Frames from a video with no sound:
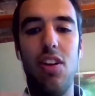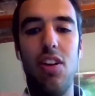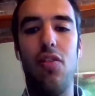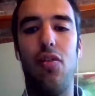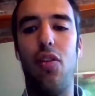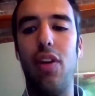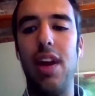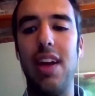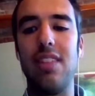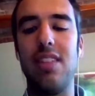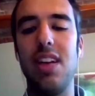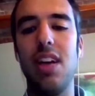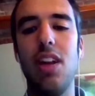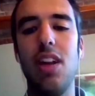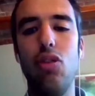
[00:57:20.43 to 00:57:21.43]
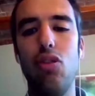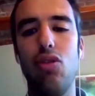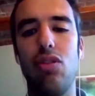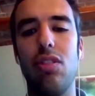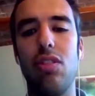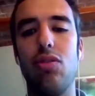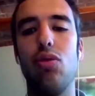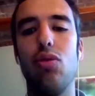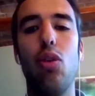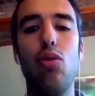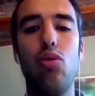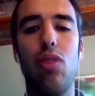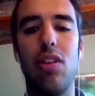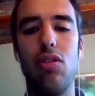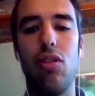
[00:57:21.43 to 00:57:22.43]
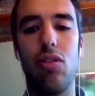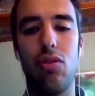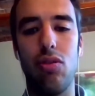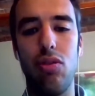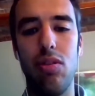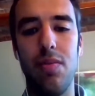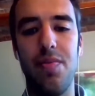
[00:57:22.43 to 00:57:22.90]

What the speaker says: For a single user to go to a doctor,